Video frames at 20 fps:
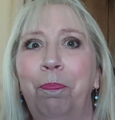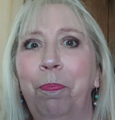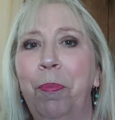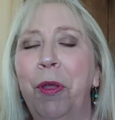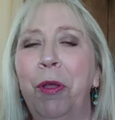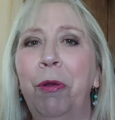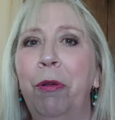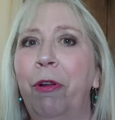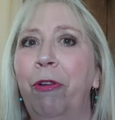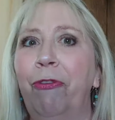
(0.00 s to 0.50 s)

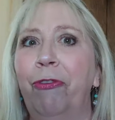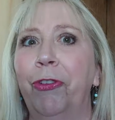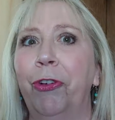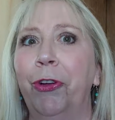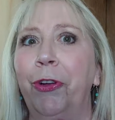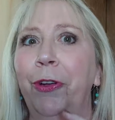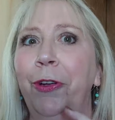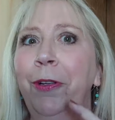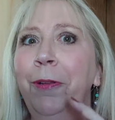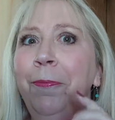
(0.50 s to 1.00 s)

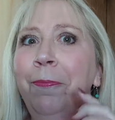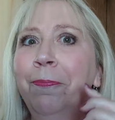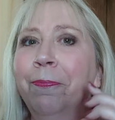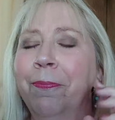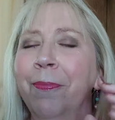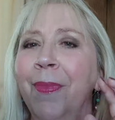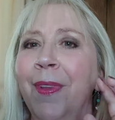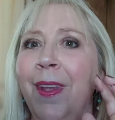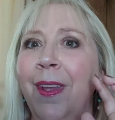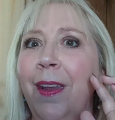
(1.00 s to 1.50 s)
beautiful.
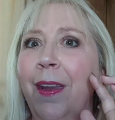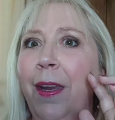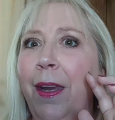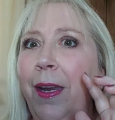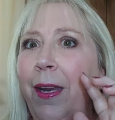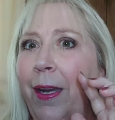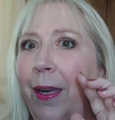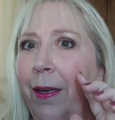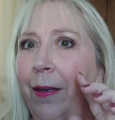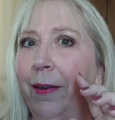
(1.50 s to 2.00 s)

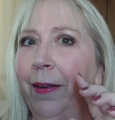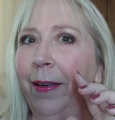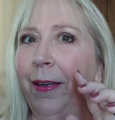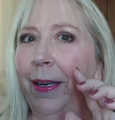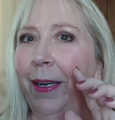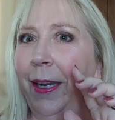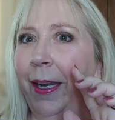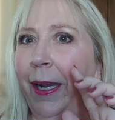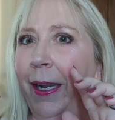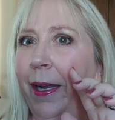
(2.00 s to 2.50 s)

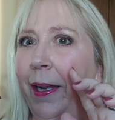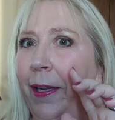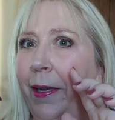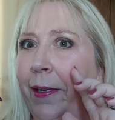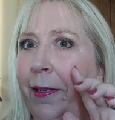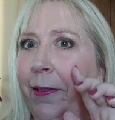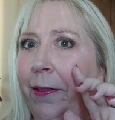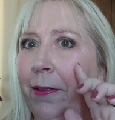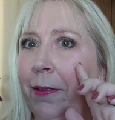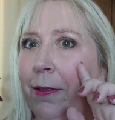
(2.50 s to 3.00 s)

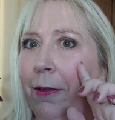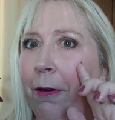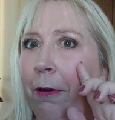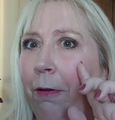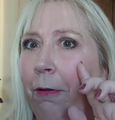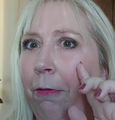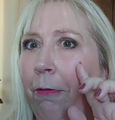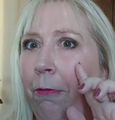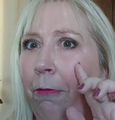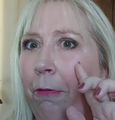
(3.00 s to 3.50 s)
And
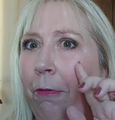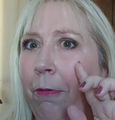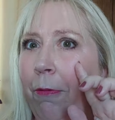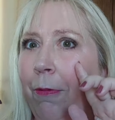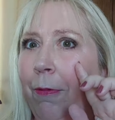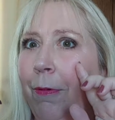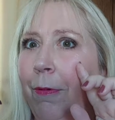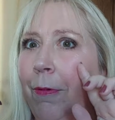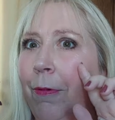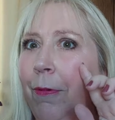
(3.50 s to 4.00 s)

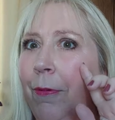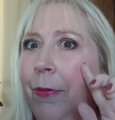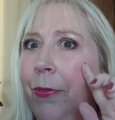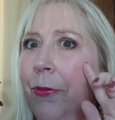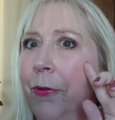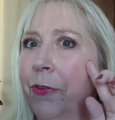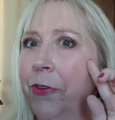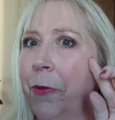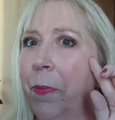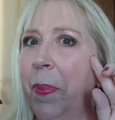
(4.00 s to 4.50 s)

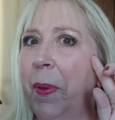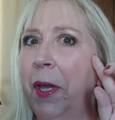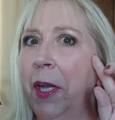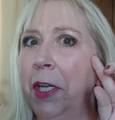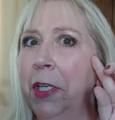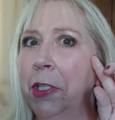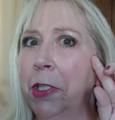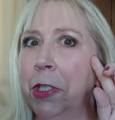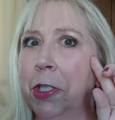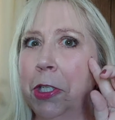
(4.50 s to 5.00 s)
there's a
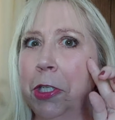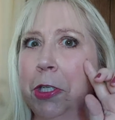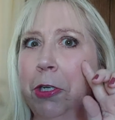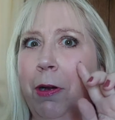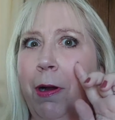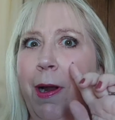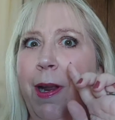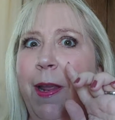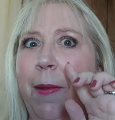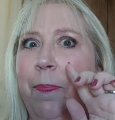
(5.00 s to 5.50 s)
big
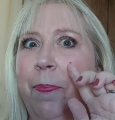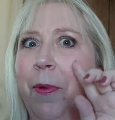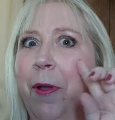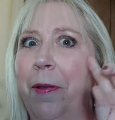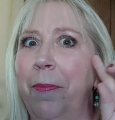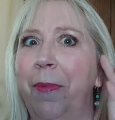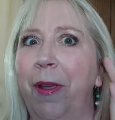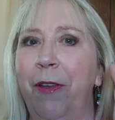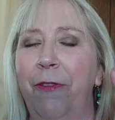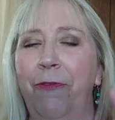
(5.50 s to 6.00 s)
stripe
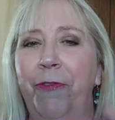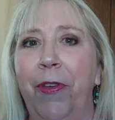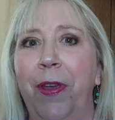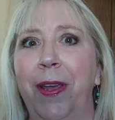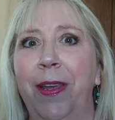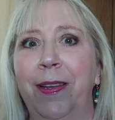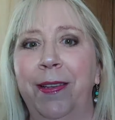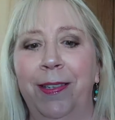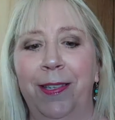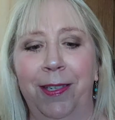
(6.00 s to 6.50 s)
on my
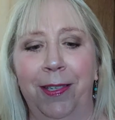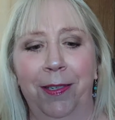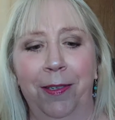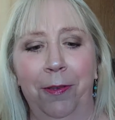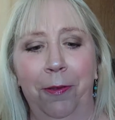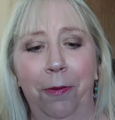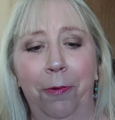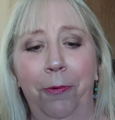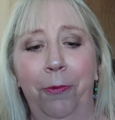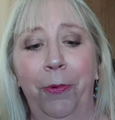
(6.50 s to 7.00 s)
face
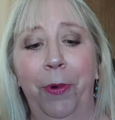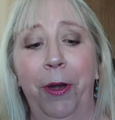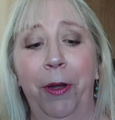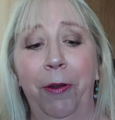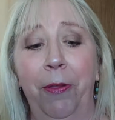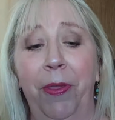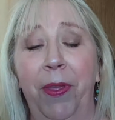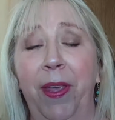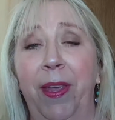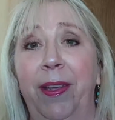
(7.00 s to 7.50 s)

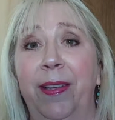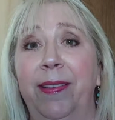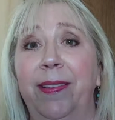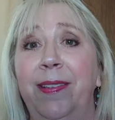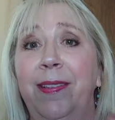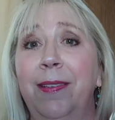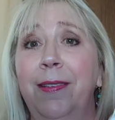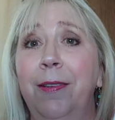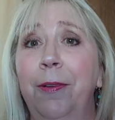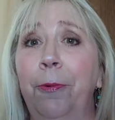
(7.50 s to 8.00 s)
where
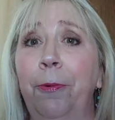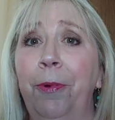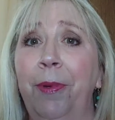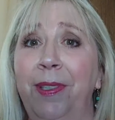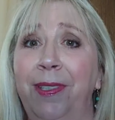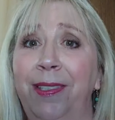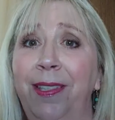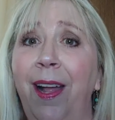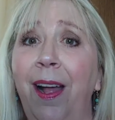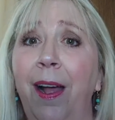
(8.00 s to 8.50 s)
this
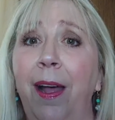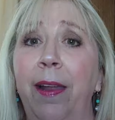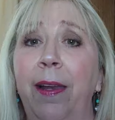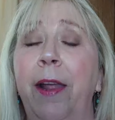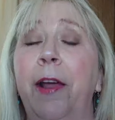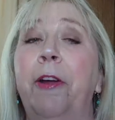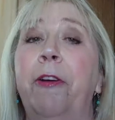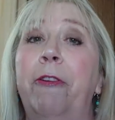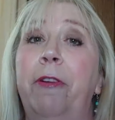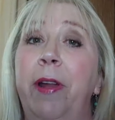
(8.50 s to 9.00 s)
was not.
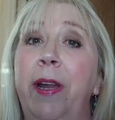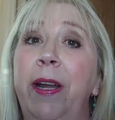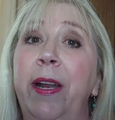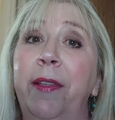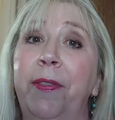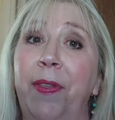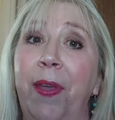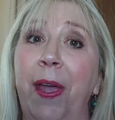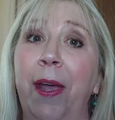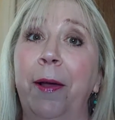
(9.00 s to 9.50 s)
Now,
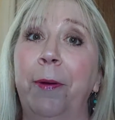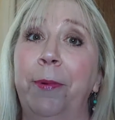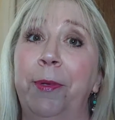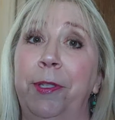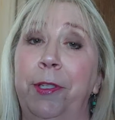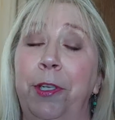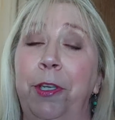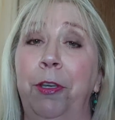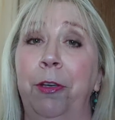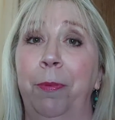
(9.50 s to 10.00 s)
granted, that
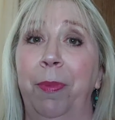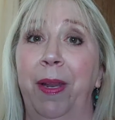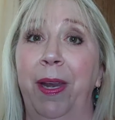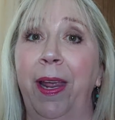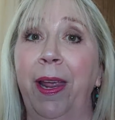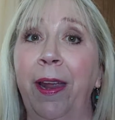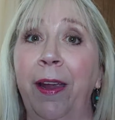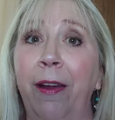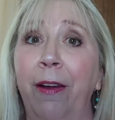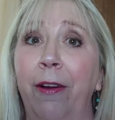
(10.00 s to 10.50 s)
was
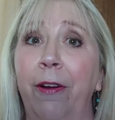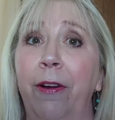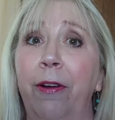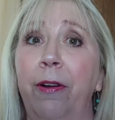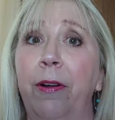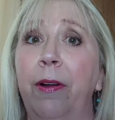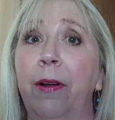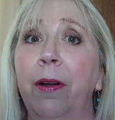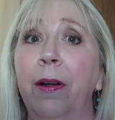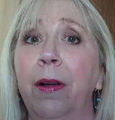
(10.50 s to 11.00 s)
human
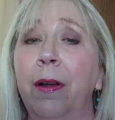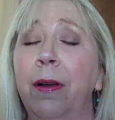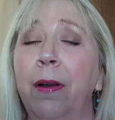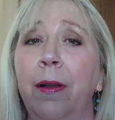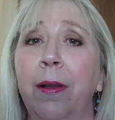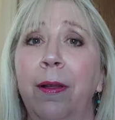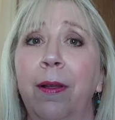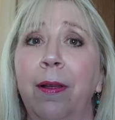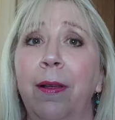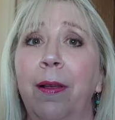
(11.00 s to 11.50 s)
error,
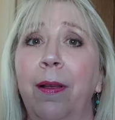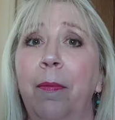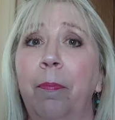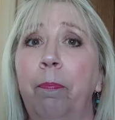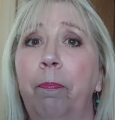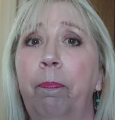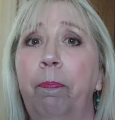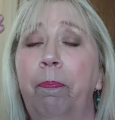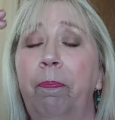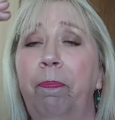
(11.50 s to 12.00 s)

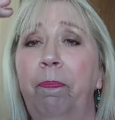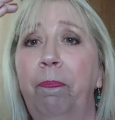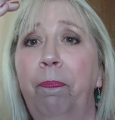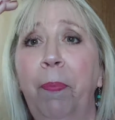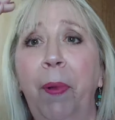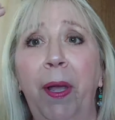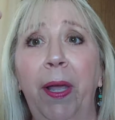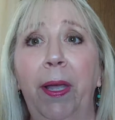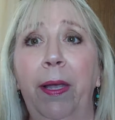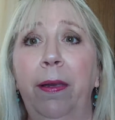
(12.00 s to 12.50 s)

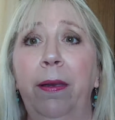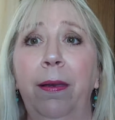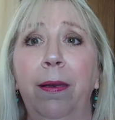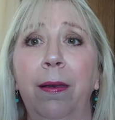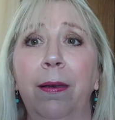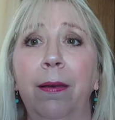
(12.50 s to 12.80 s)
but